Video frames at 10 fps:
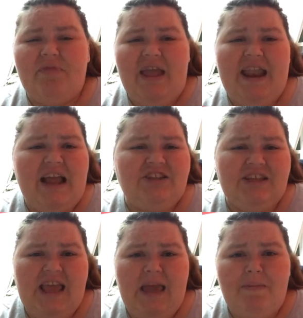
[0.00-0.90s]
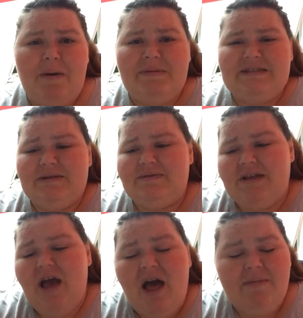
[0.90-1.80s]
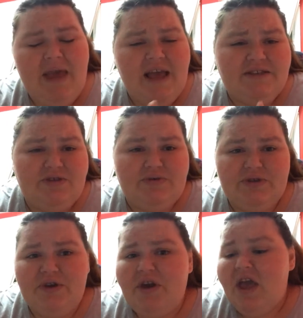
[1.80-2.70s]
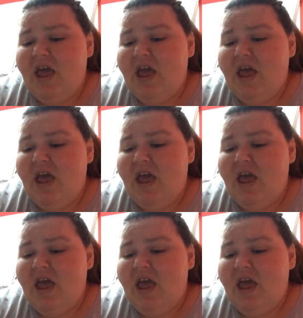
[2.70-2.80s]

It actually came up. It said it was a Comcast user.